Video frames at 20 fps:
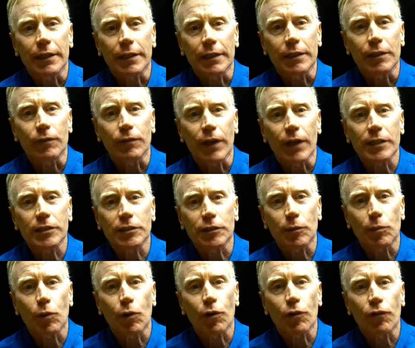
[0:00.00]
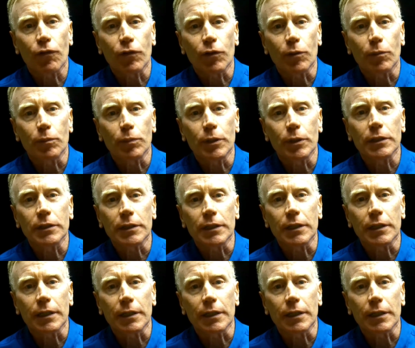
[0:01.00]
investor, both for building